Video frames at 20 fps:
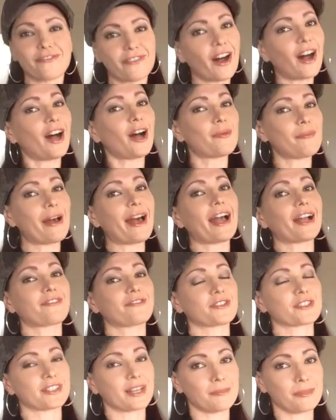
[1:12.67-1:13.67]
far back
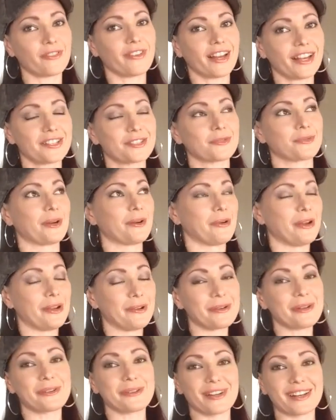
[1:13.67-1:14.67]
for some of us when we
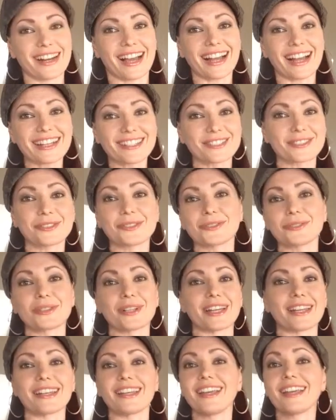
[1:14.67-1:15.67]
were in high school,
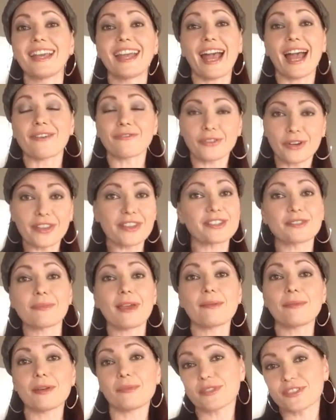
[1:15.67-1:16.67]
and for others
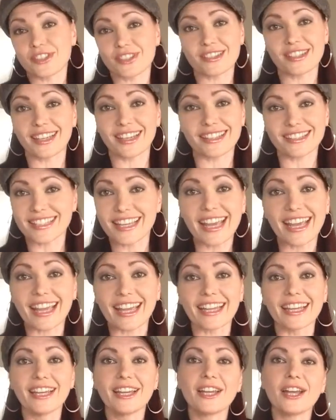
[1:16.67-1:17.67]
maybe it was just the other
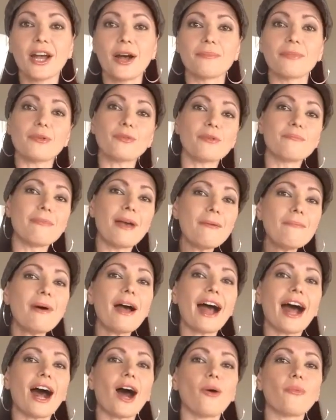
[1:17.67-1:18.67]
day, but remember
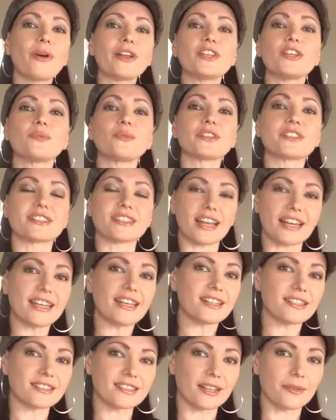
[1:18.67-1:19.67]
how when you were
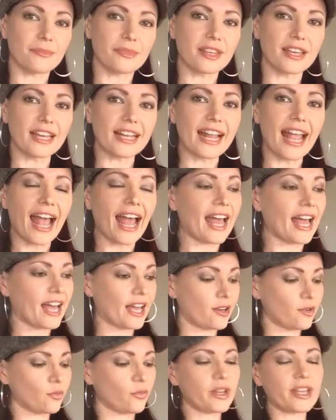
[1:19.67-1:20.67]
studying something
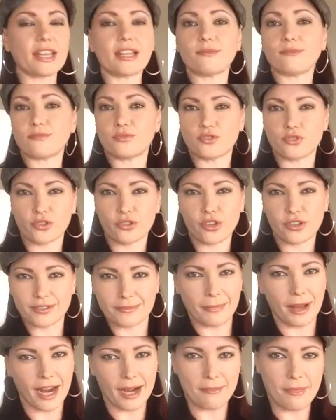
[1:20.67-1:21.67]
and we drew those
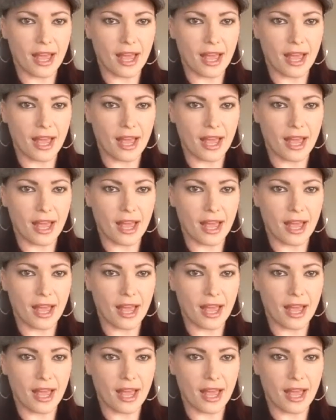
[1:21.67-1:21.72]
mind